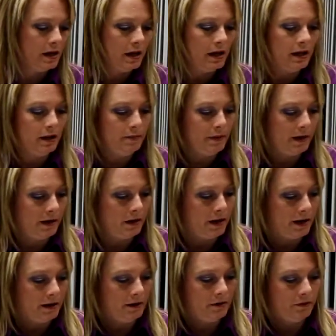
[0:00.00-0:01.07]
In my
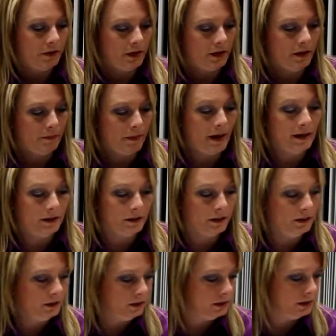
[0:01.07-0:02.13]
guided reading
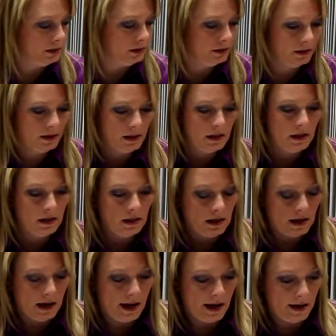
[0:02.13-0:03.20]
binder,
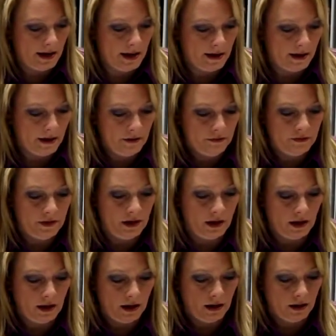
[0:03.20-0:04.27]
I have
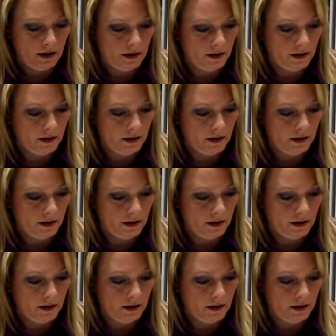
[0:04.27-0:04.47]
a